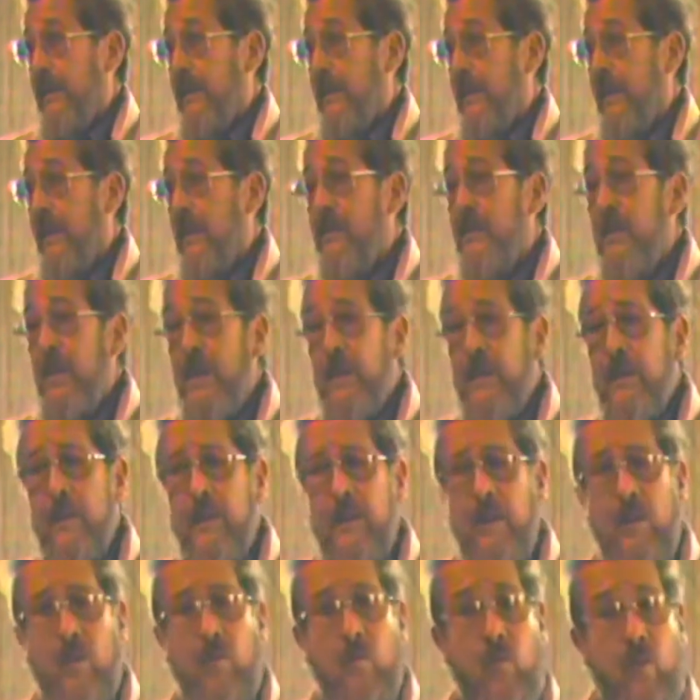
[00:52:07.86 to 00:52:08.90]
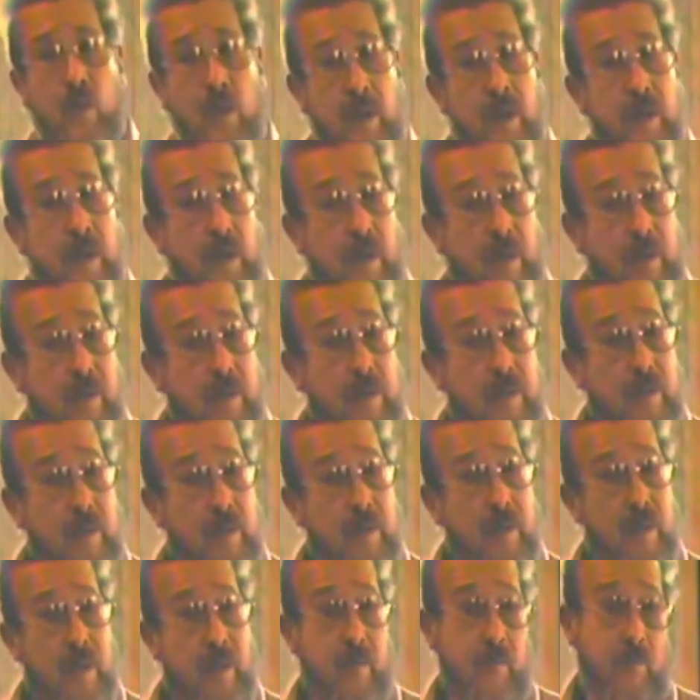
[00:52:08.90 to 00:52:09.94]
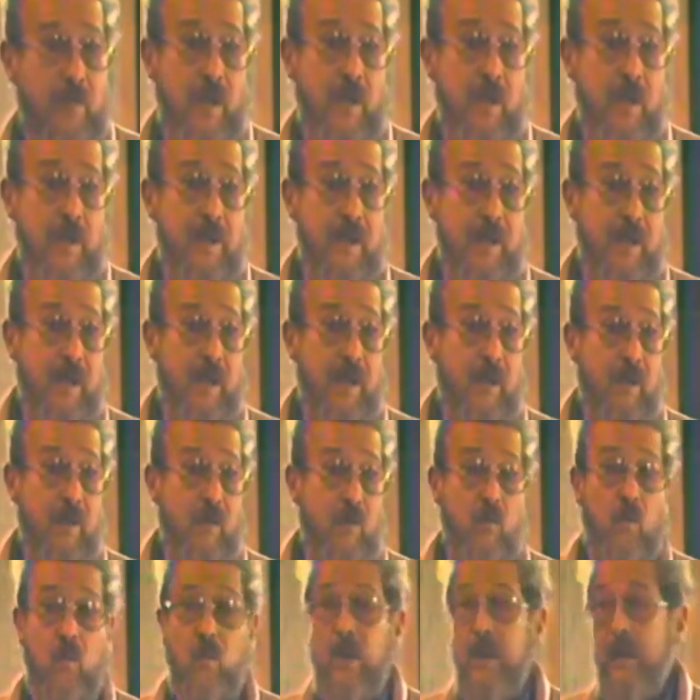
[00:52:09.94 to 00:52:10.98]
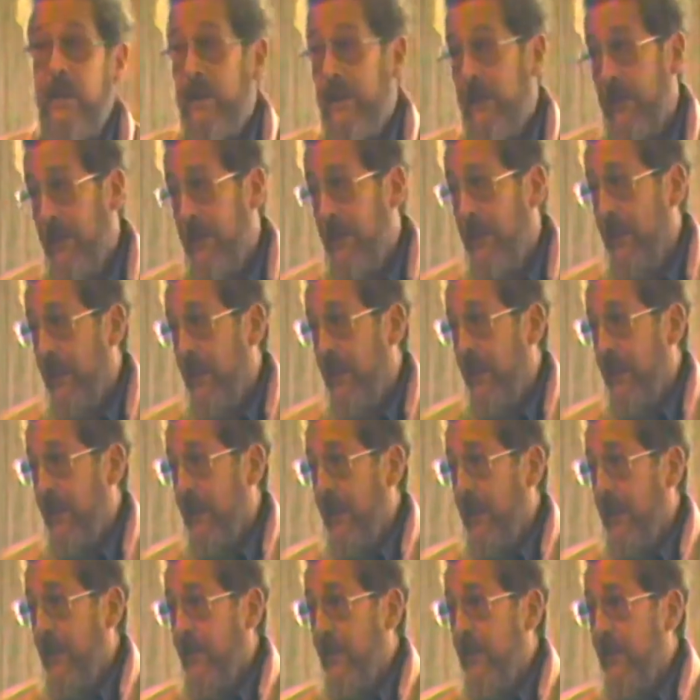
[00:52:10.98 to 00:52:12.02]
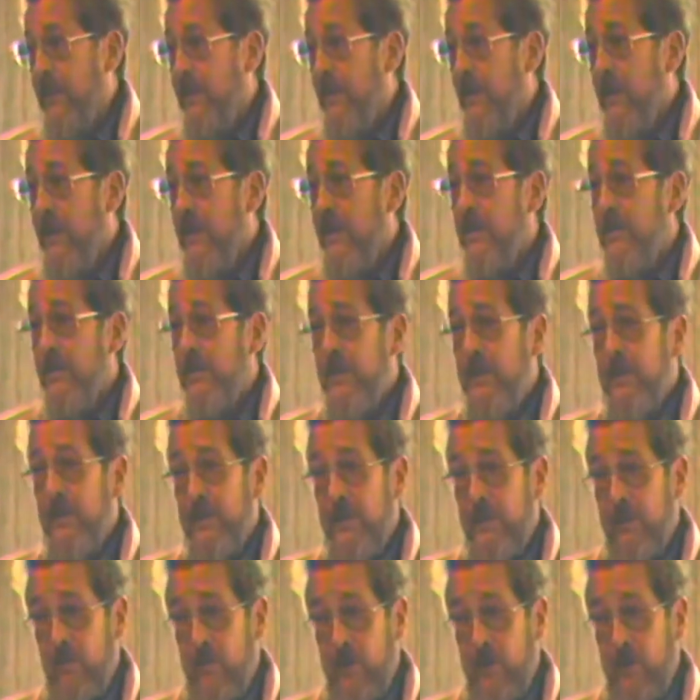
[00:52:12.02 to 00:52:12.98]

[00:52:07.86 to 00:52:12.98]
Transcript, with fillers: If not there, where? And if not now, when? There's really no sense in